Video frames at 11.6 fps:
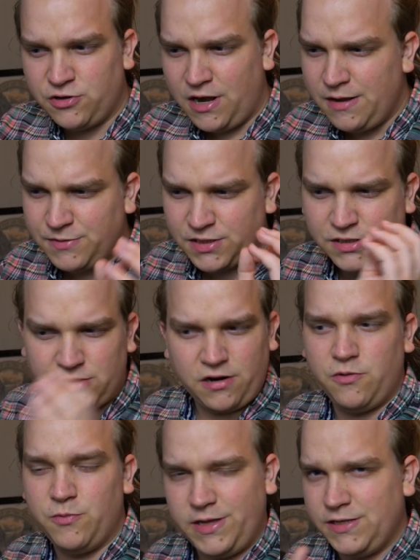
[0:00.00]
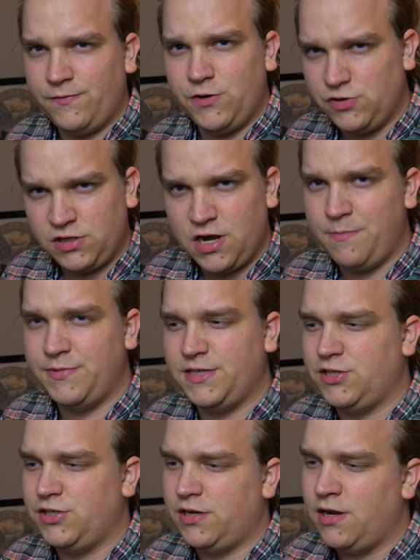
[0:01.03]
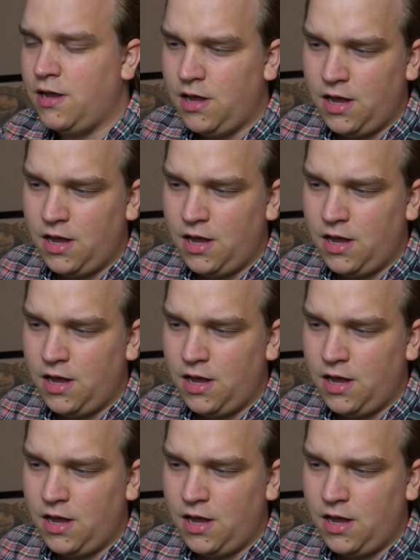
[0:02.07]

so I'm just starting with this Fusion composition,